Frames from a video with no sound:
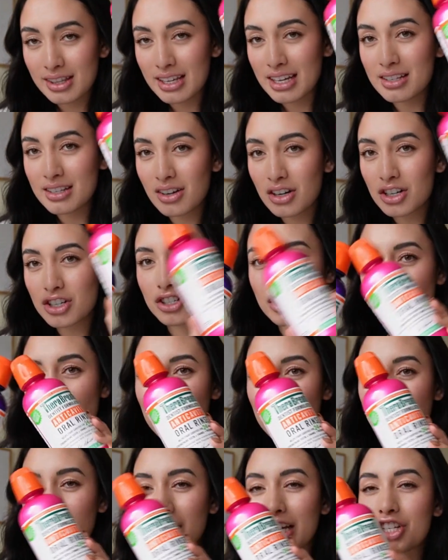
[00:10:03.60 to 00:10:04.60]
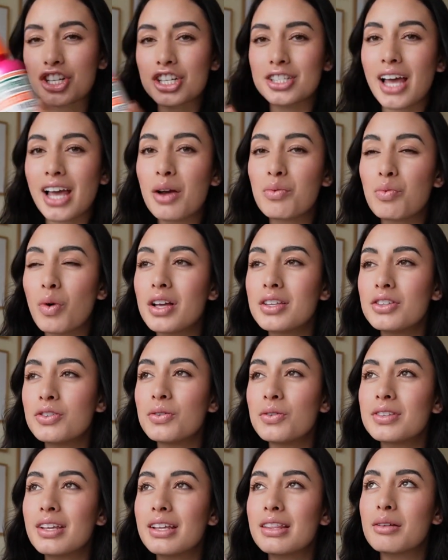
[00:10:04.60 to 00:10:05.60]
These are so delicious. I was
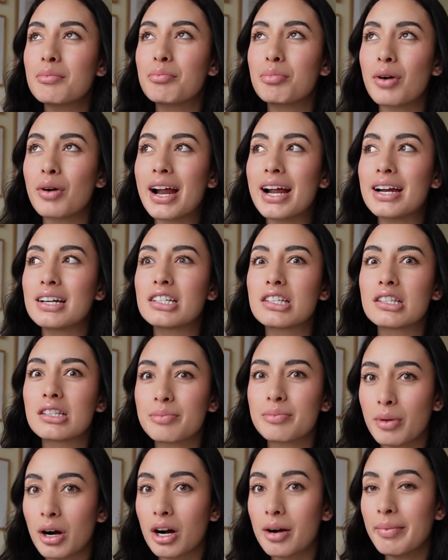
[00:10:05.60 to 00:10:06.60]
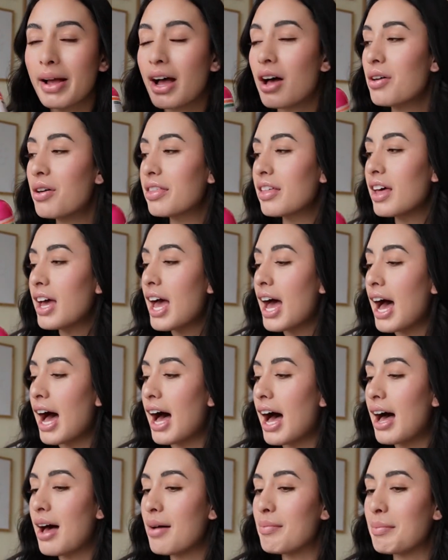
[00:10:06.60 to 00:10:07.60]
using the brand Smart Mouth,
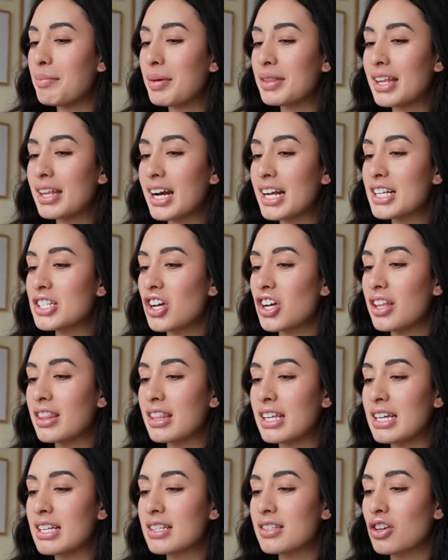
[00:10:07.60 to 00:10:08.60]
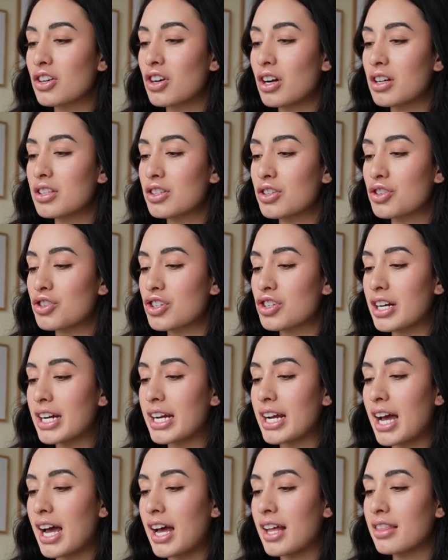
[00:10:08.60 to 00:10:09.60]
but then I saw these across the
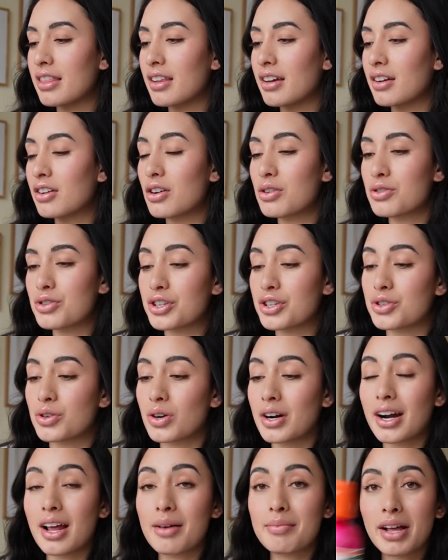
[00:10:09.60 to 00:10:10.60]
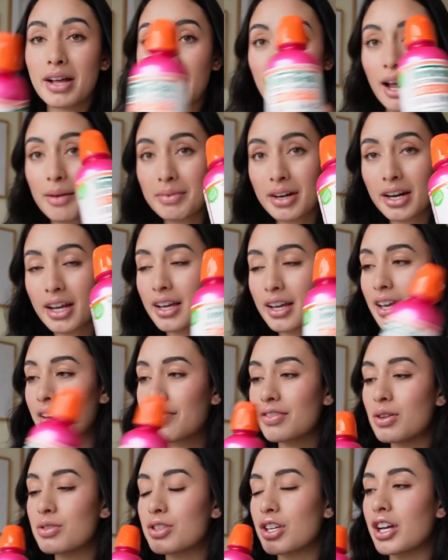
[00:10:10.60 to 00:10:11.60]
street at the grocery store, and I'm like, I'm gonna give
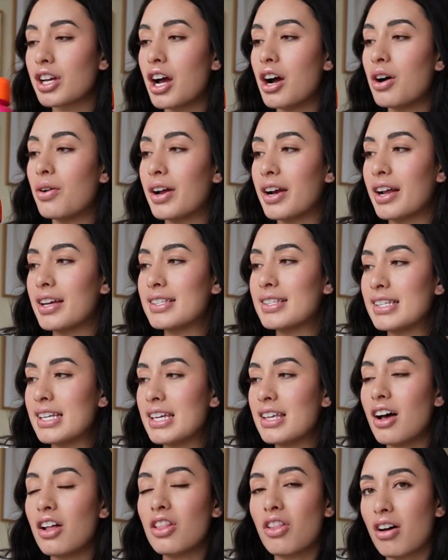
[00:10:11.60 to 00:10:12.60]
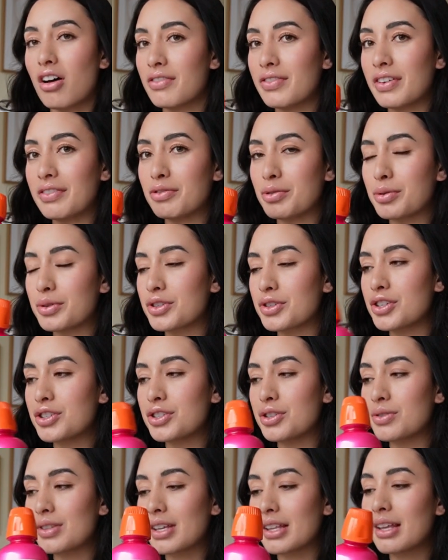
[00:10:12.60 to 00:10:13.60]
those a go. And I see a lot of influencers
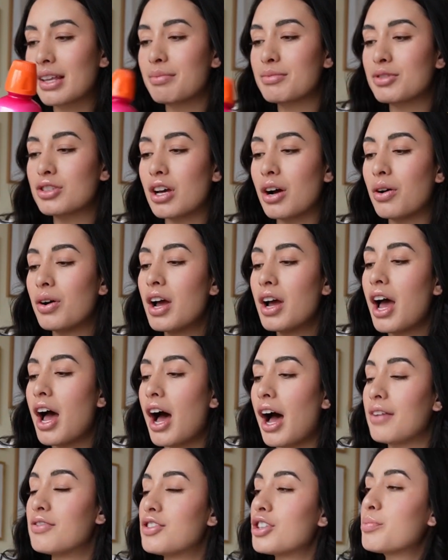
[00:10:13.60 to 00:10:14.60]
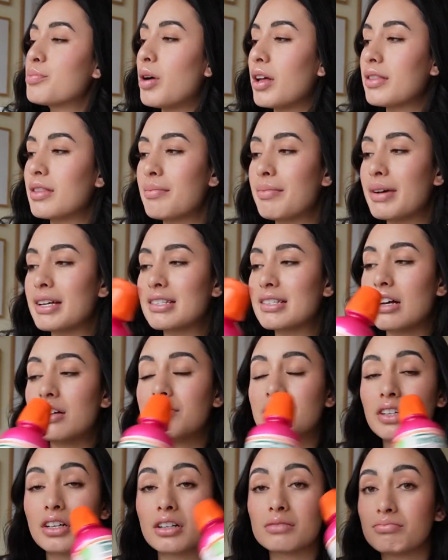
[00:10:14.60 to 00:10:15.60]
using them, so I've just bought them
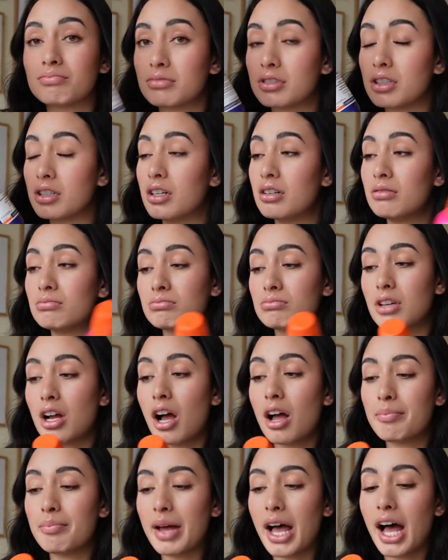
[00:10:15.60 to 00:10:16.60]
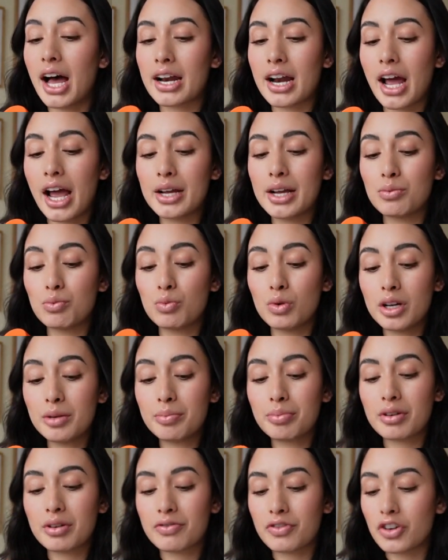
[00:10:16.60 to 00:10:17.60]
myself, and you know, not bad. I would
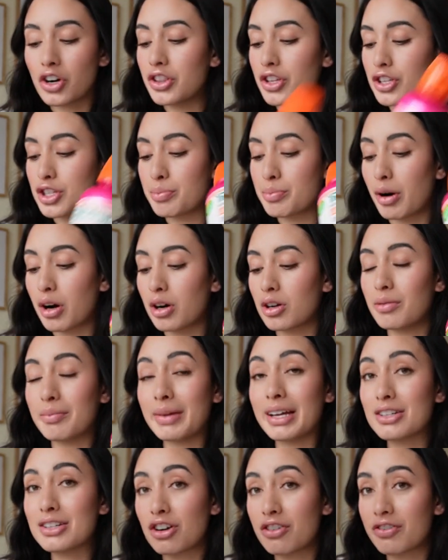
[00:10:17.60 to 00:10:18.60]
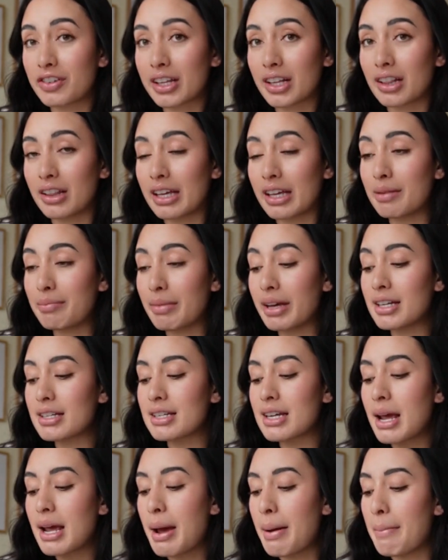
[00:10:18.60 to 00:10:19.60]
prefer the Sparkle Mint over the Clean Mint,
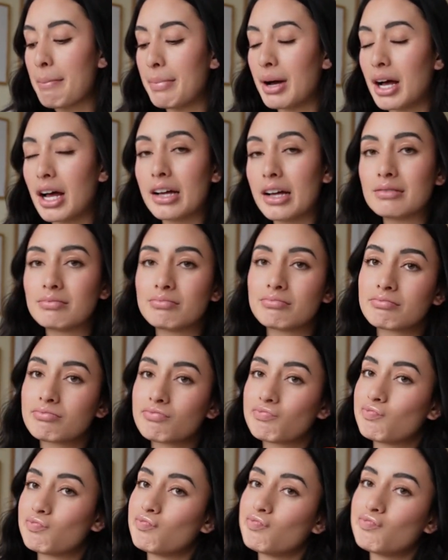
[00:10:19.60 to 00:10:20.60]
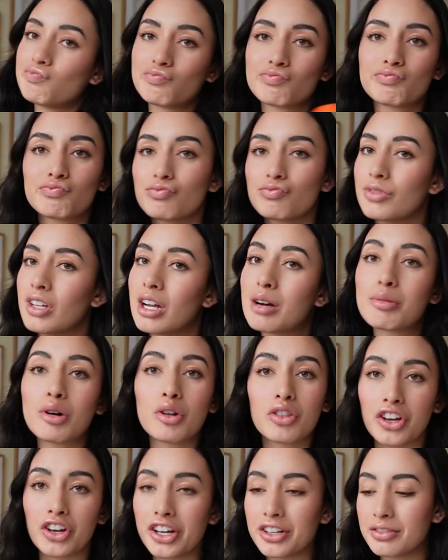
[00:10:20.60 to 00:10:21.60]
but they're
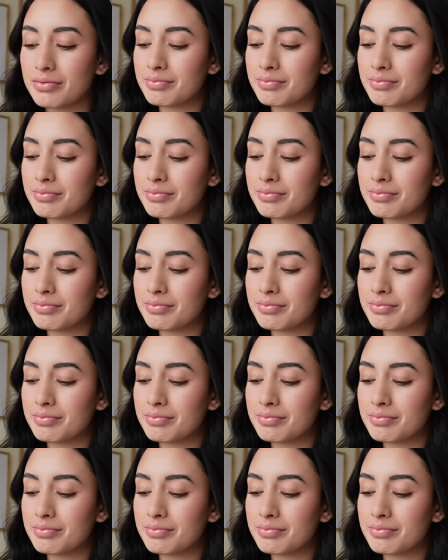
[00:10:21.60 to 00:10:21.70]
both good.